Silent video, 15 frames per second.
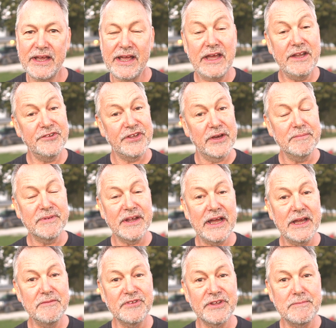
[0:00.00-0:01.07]
And
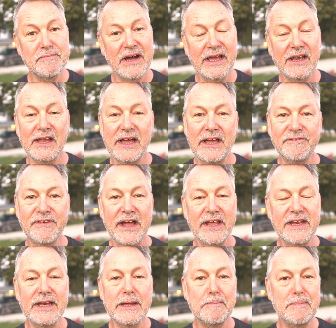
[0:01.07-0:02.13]
sometimes in my life, I
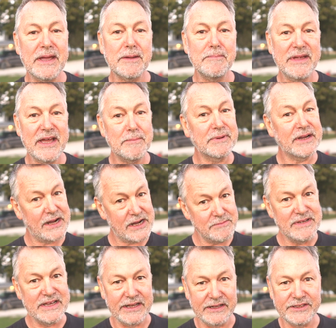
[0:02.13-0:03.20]
need a pick-me-up
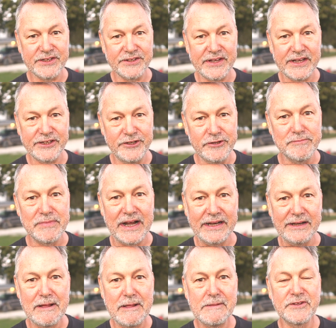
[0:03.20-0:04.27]
comment, just like you
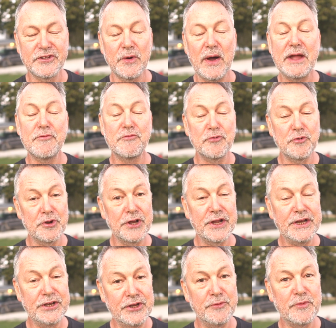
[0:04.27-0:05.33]
might. So I
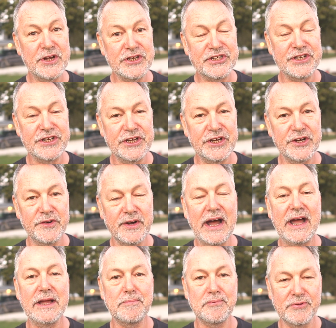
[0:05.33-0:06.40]
really do want you to know
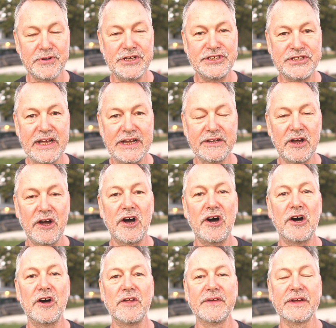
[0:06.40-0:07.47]
I appreciate
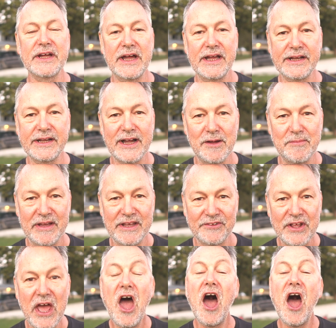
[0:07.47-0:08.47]
all the kind comments.